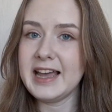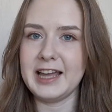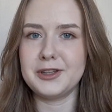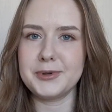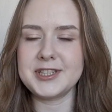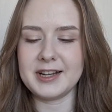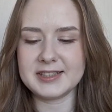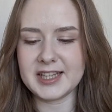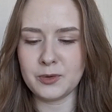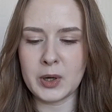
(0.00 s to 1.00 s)
And the reason I
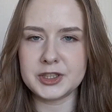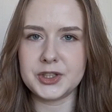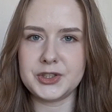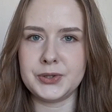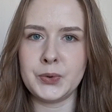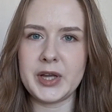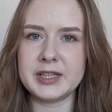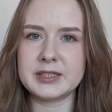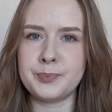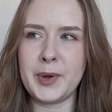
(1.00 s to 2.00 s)
say 1 to 2
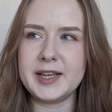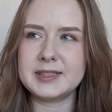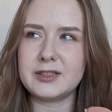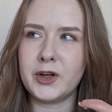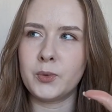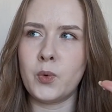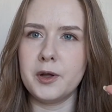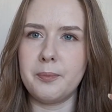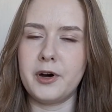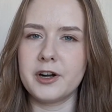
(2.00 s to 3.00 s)
is based on
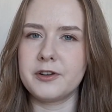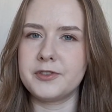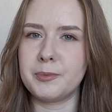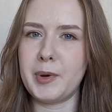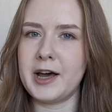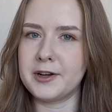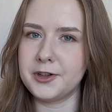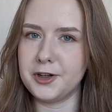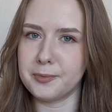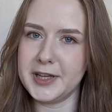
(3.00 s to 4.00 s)
what part of the
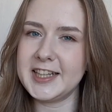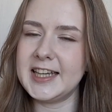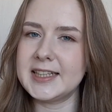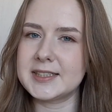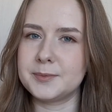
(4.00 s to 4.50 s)
pattern you're making.